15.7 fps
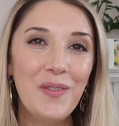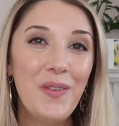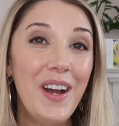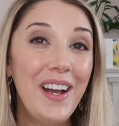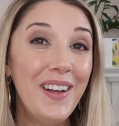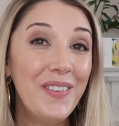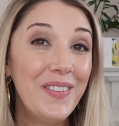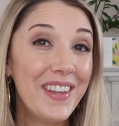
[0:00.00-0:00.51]

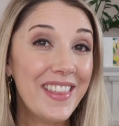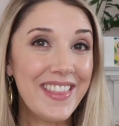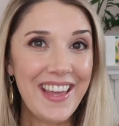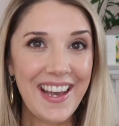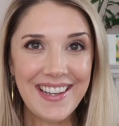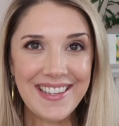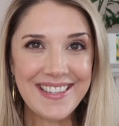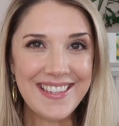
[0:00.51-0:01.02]
Well, with
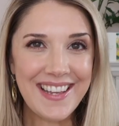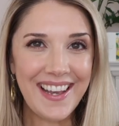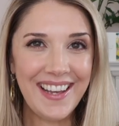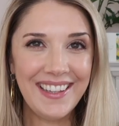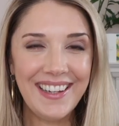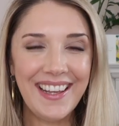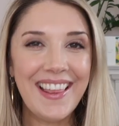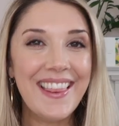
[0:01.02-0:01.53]
that
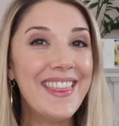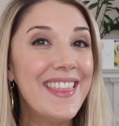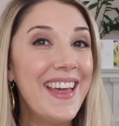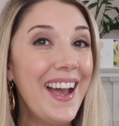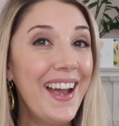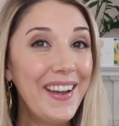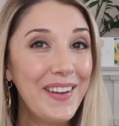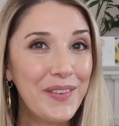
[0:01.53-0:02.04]
said,
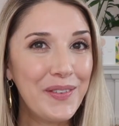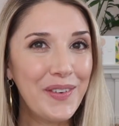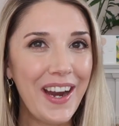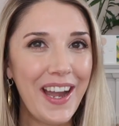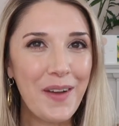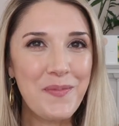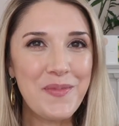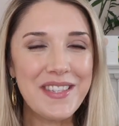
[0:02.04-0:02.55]
that
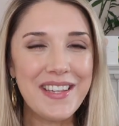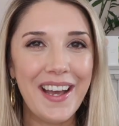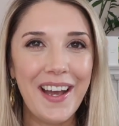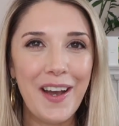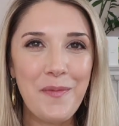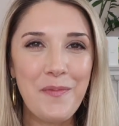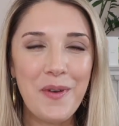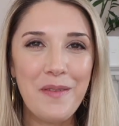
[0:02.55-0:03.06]
wraps
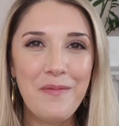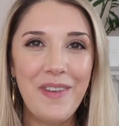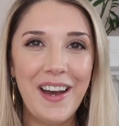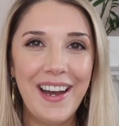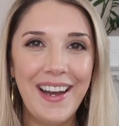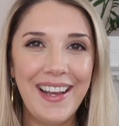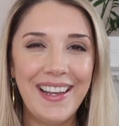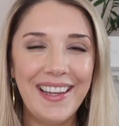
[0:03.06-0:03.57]
up
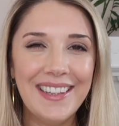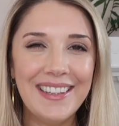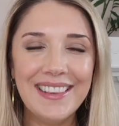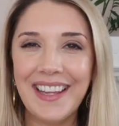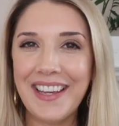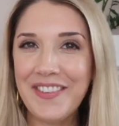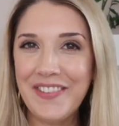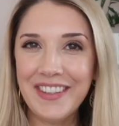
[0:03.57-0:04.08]
my
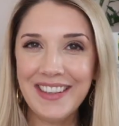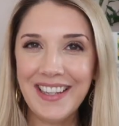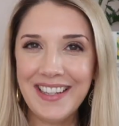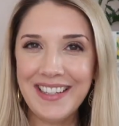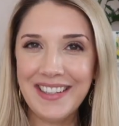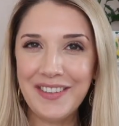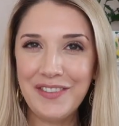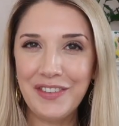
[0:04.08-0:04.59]
life in
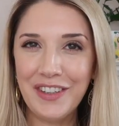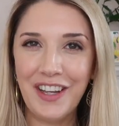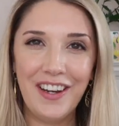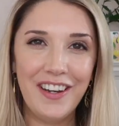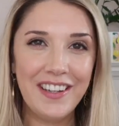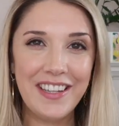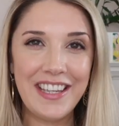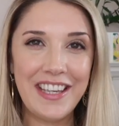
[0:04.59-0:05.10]
London
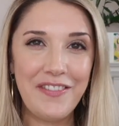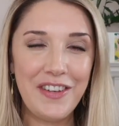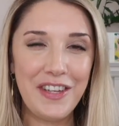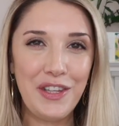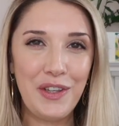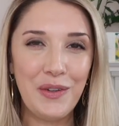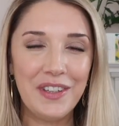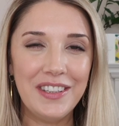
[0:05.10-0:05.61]
vlog,
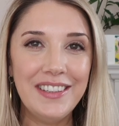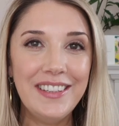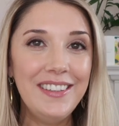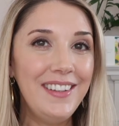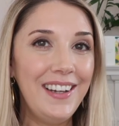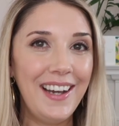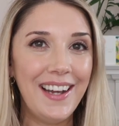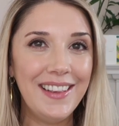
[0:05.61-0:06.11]
giving you a
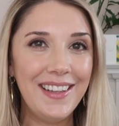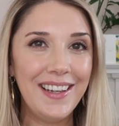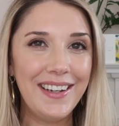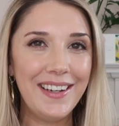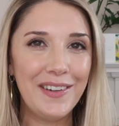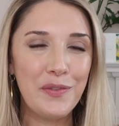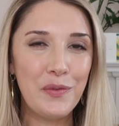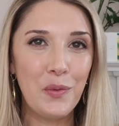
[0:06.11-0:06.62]
little
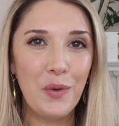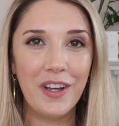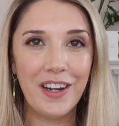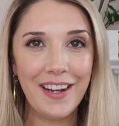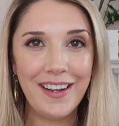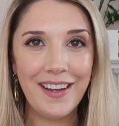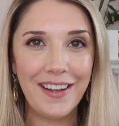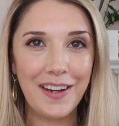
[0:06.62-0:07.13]
highlight of what
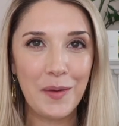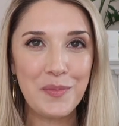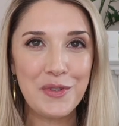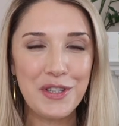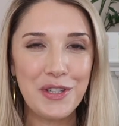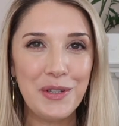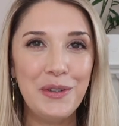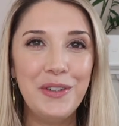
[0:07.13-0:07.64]
I got up
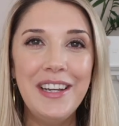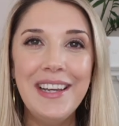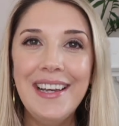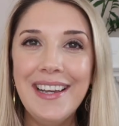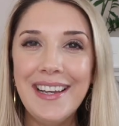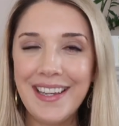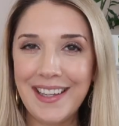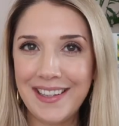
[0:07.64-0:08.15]
to
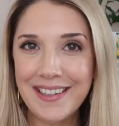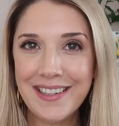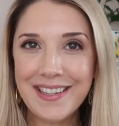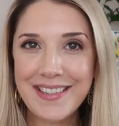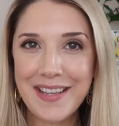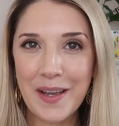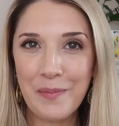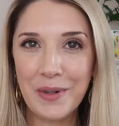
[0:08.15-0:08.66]
in
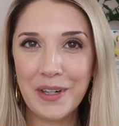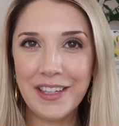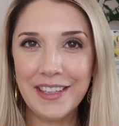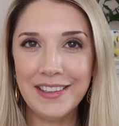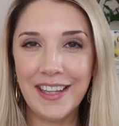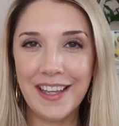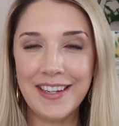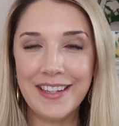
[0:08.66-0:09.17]
December
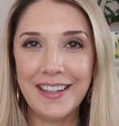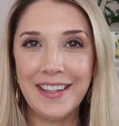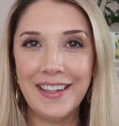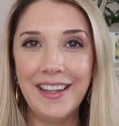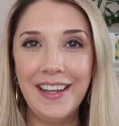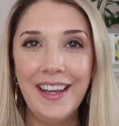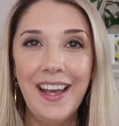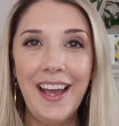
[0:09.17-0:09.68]
in
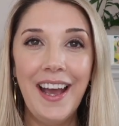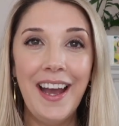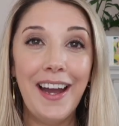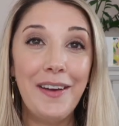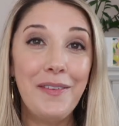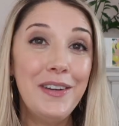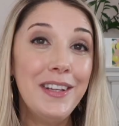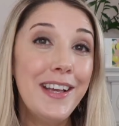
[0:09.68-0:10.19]
London.
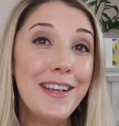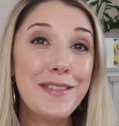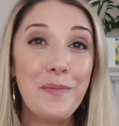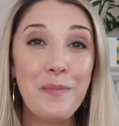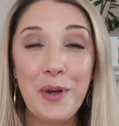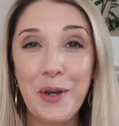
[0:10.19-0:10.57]
I realize I'm